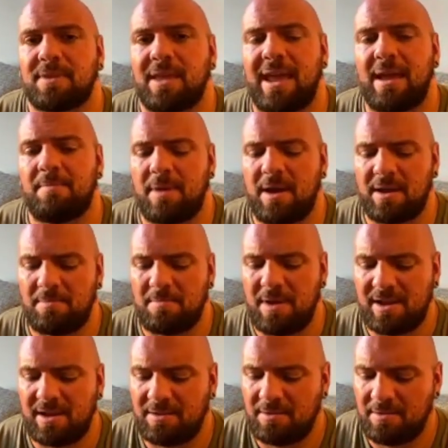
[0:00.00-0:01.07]
And
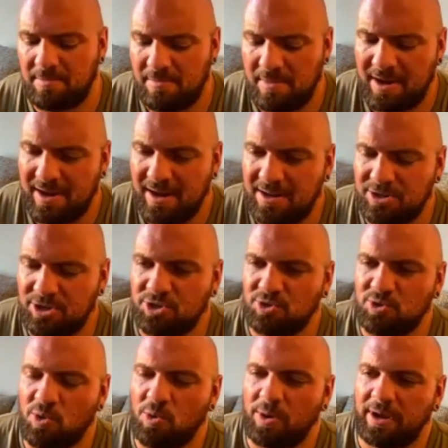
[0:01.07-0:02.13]
my kind of
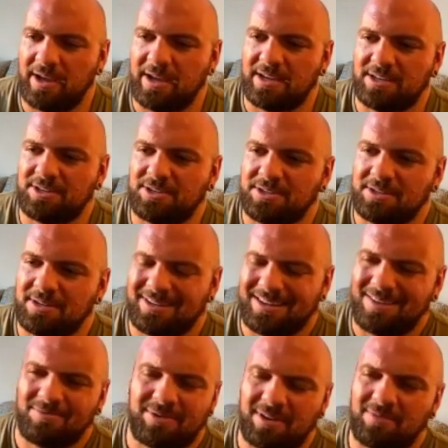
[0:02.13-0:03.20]
story is, and
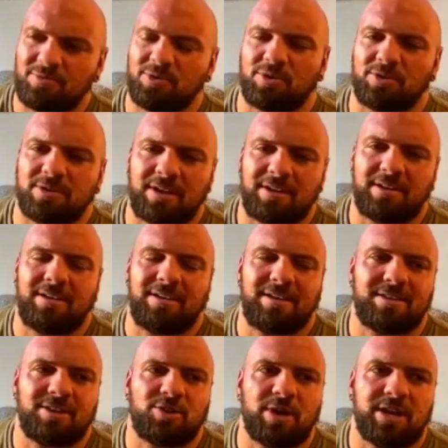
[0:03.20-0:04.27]
I'm not
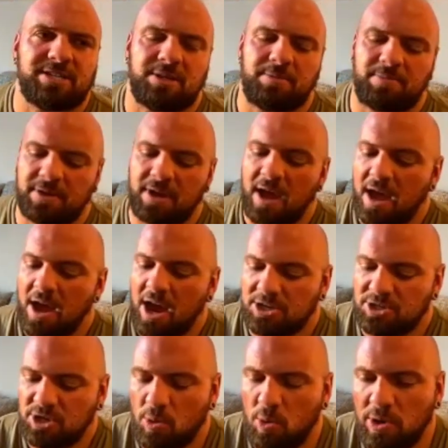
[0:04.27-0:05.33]
anything crazy, but I
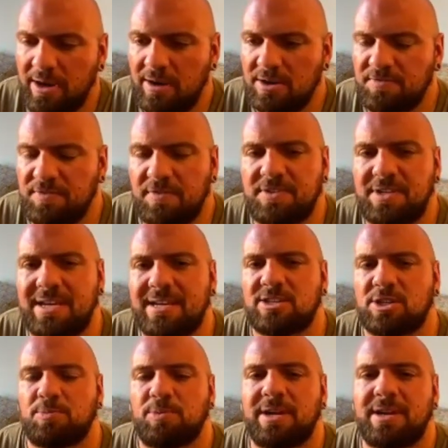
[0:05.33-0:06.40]
started working out when I was 15 because
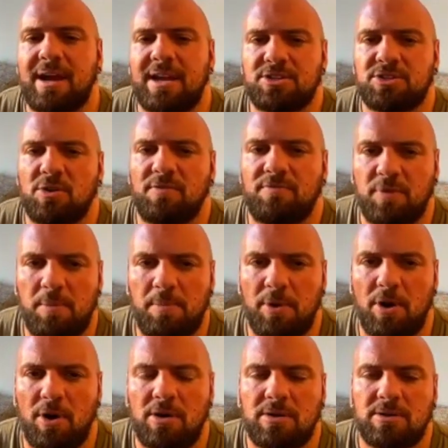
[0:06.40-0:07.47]
I was playing high school
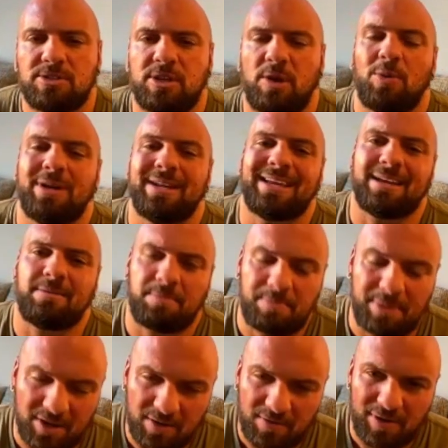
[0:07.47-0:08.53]
football. So I wanted to get
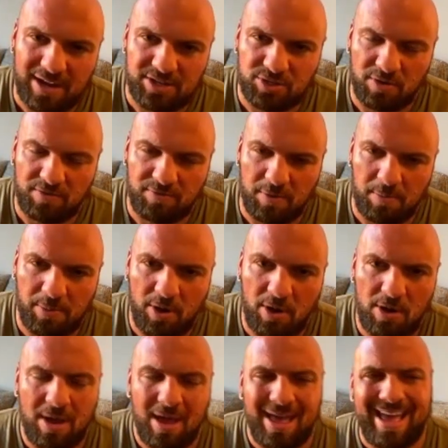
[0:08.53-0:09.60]
bigger for high school
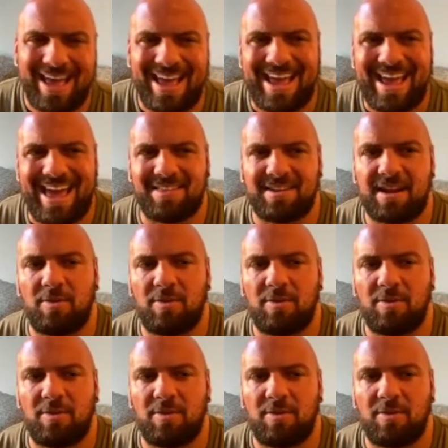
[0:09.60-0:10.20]
football. And then